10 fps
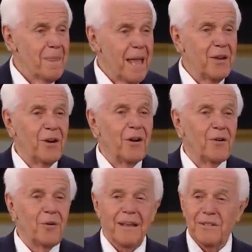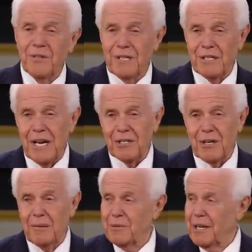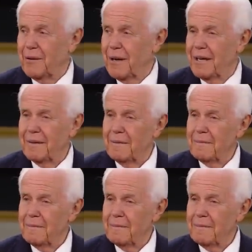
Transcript: And you don't know that till the test comes anyway.